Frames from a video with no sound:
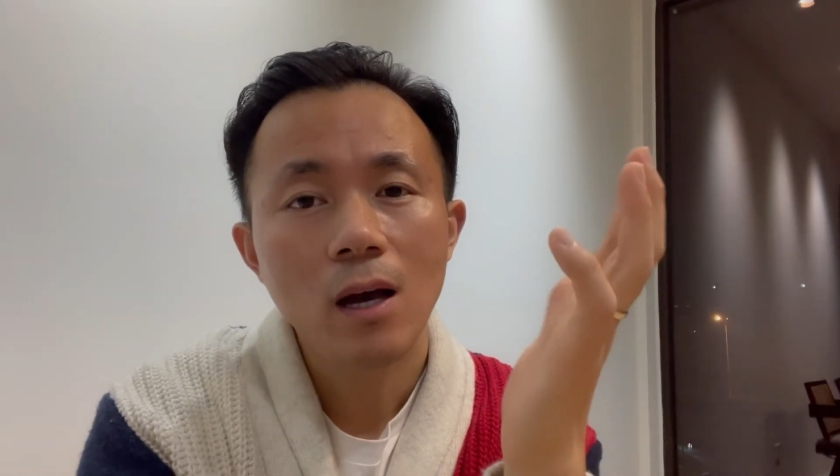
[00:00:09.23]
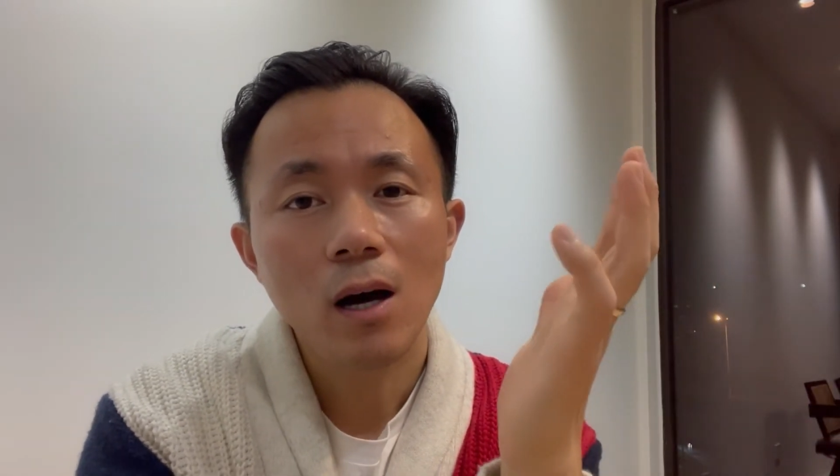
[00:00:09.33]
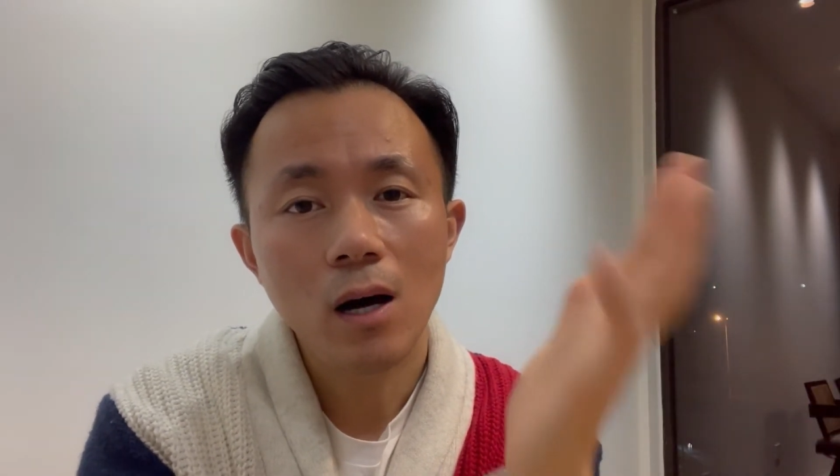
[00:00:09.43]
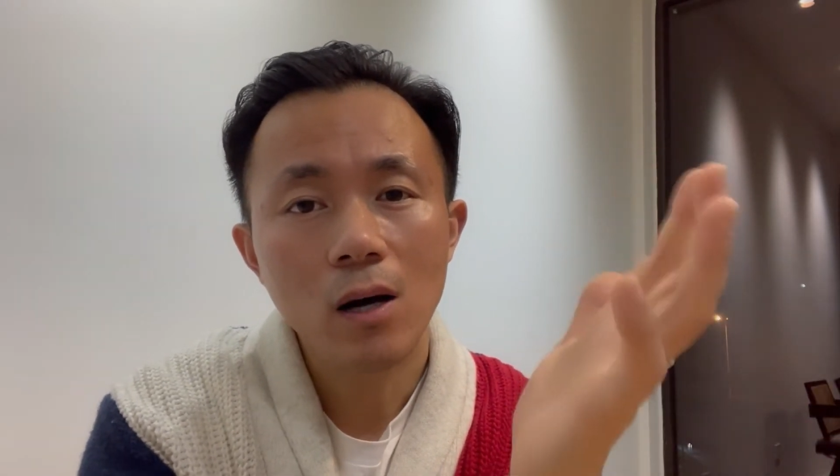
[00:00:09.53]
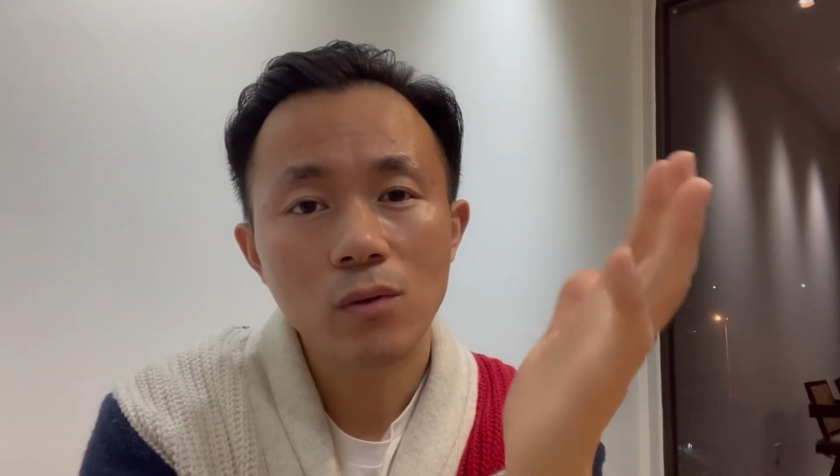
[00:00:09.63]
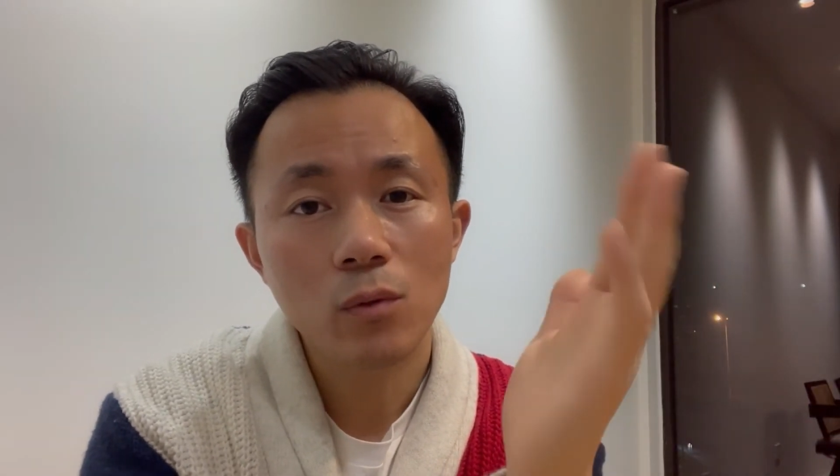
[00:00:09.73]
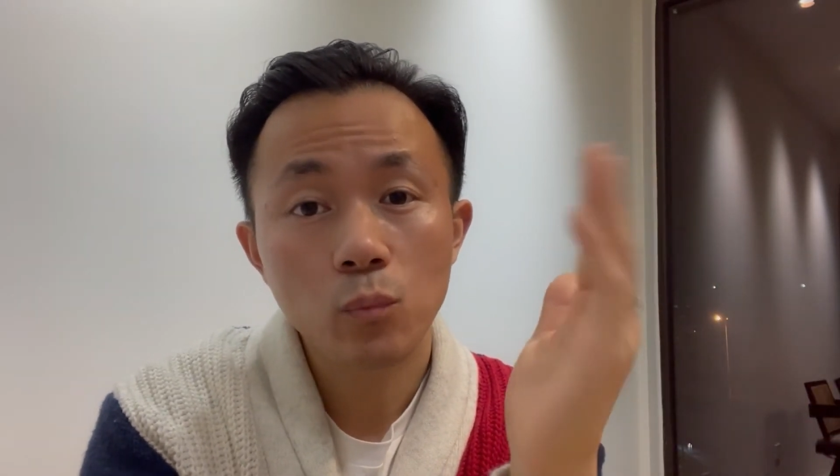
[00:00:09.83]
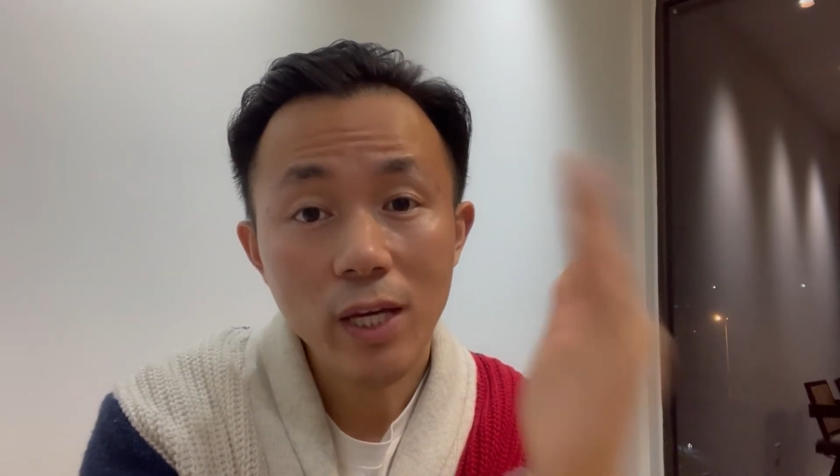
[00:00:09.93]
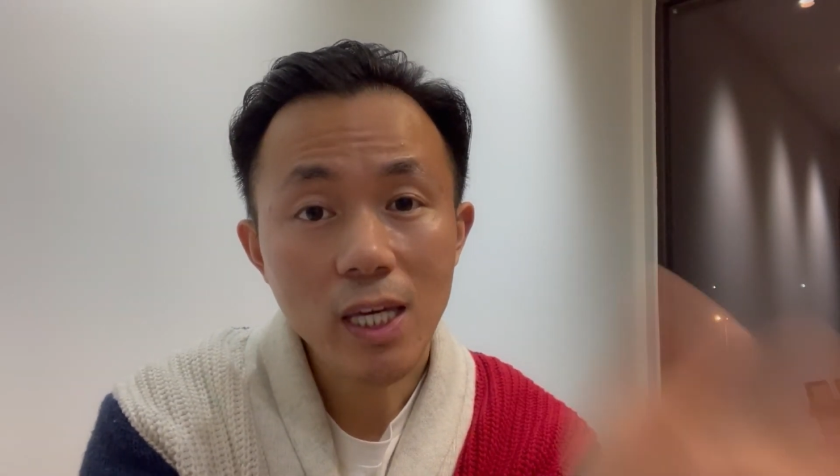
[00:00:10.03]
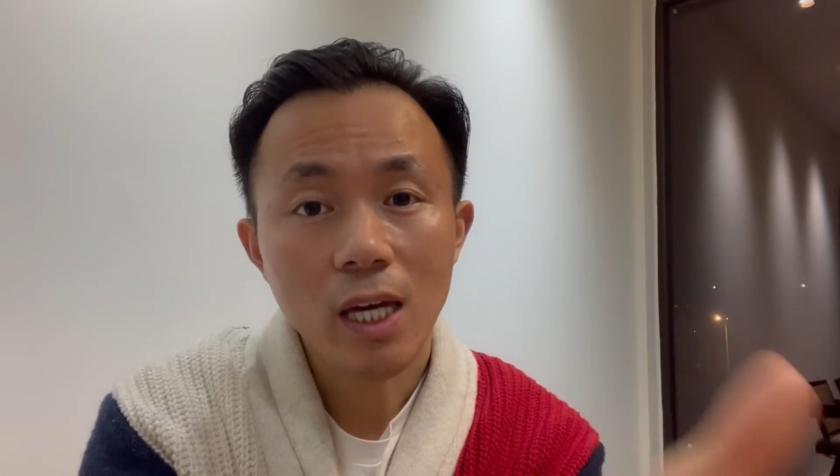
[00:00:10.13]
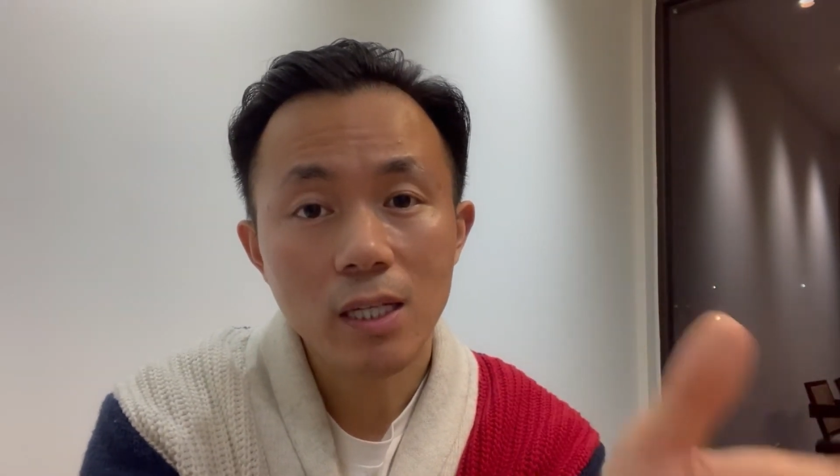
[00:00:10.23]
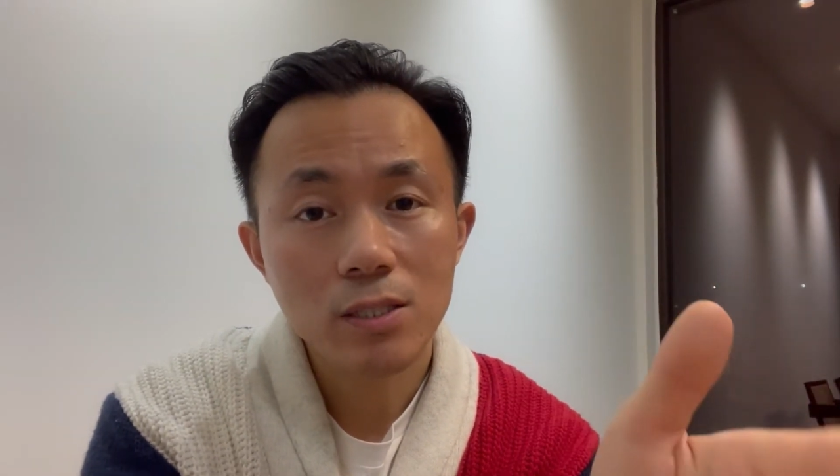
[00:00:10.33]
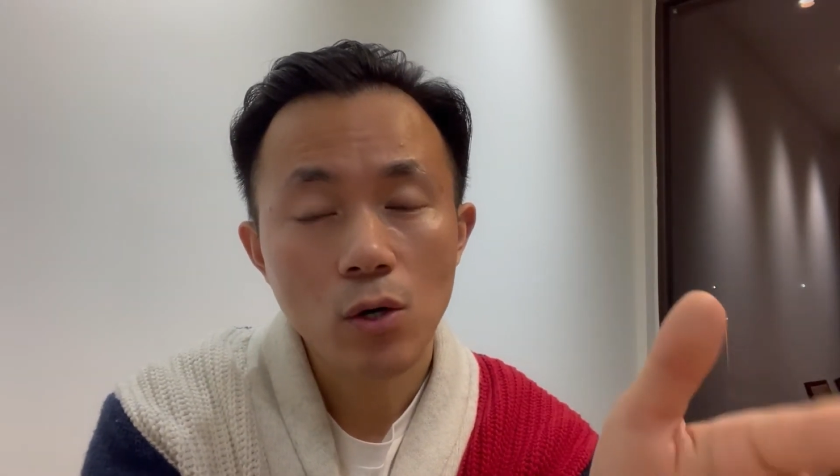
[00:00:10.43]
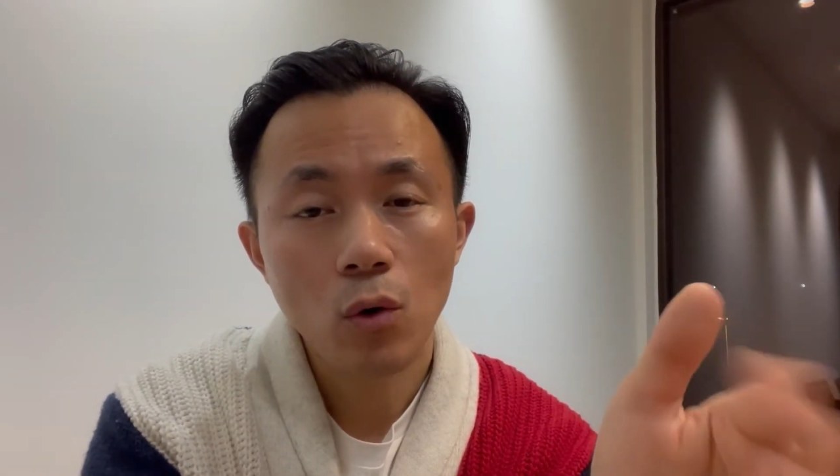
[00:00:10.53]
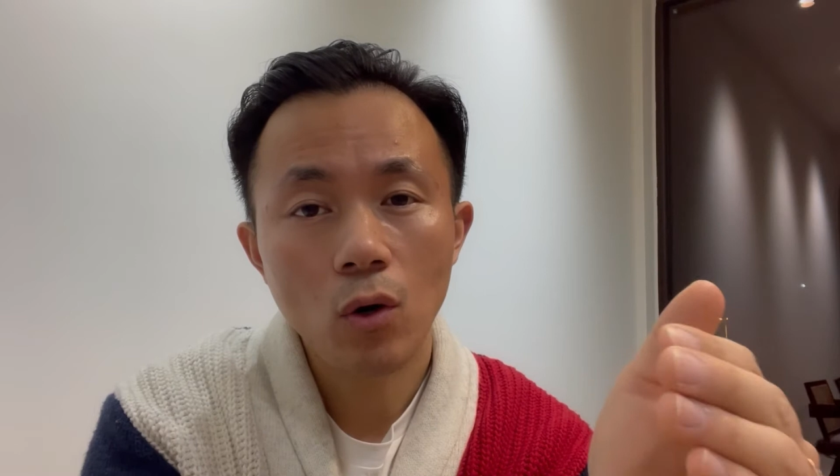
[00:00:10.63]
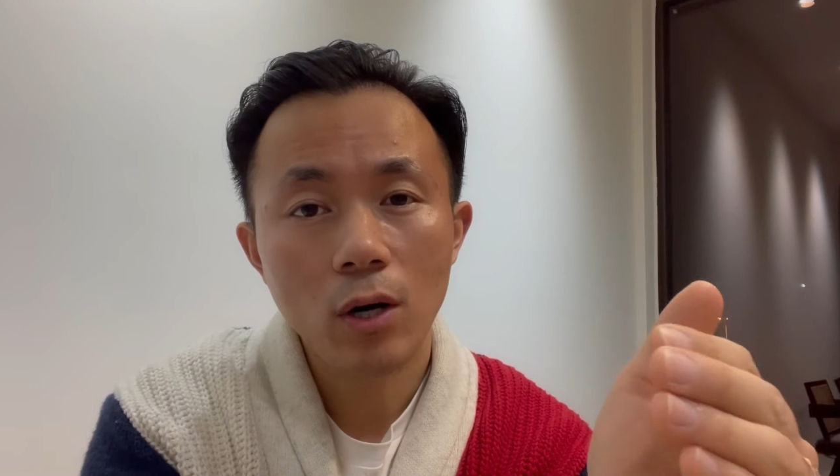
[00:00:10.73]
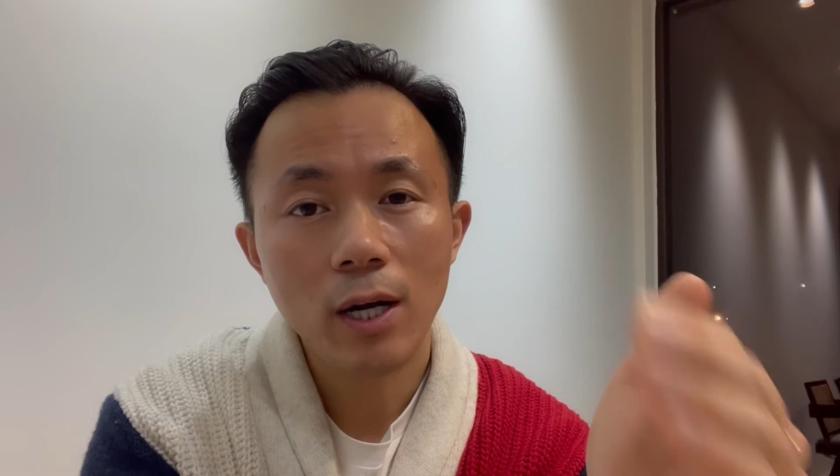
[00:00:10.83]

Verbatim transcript: on the weekend or